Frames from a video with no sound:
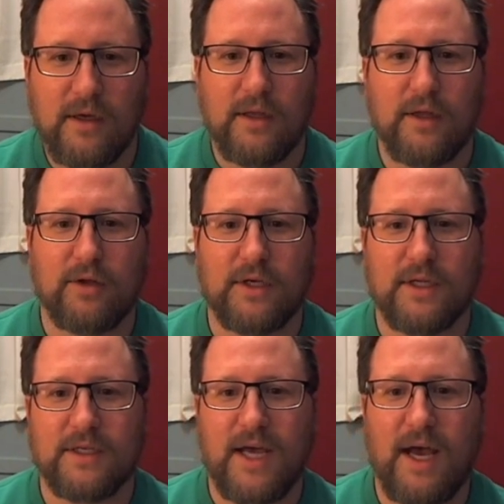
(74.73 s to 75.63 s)
they looked at the
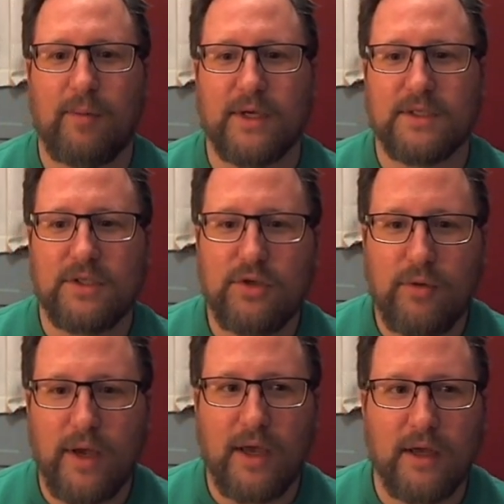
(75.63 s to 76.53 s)
top as
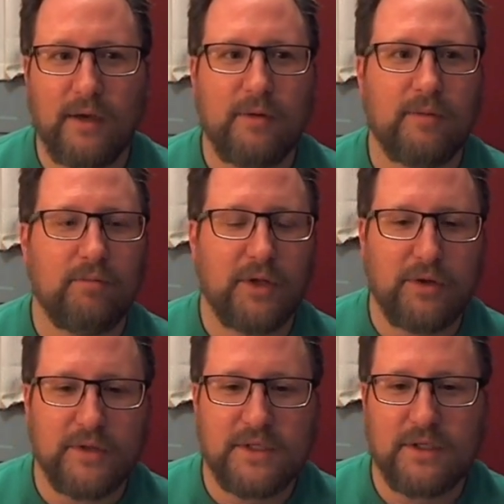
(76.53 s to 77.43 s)
2n, but
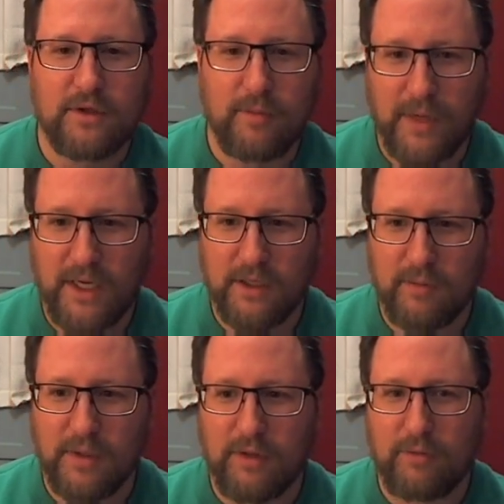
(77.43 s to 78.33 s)
those still combined to
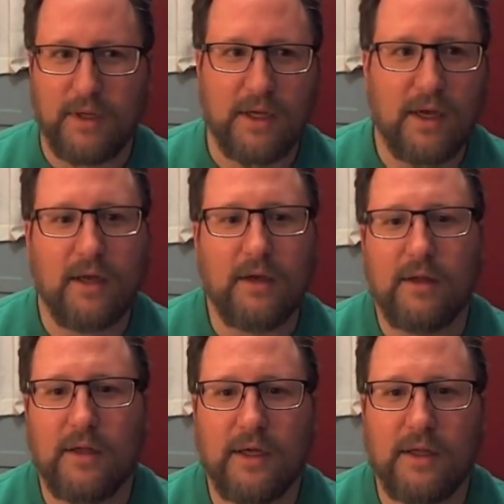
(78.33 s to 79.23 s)
be 3n,
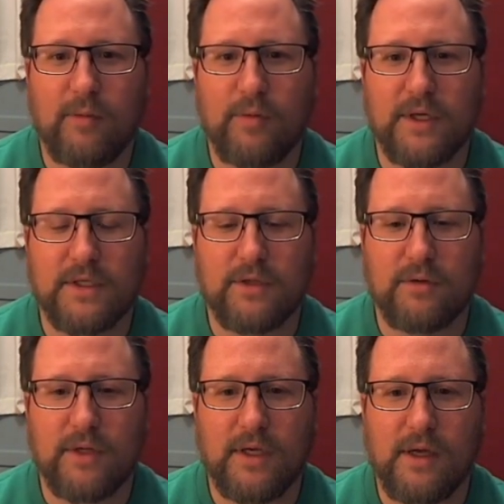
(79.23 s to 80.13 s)
and then they had the plus 2
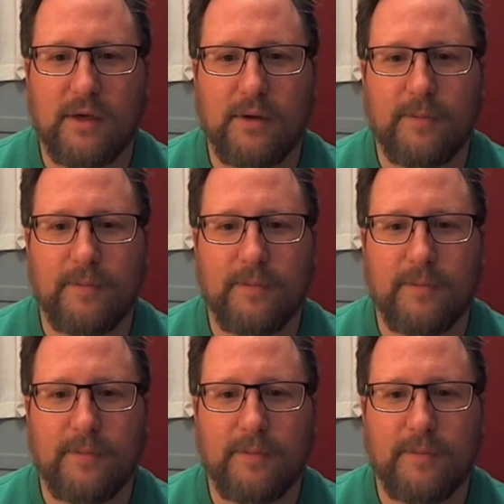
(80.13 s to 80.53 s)
at the end.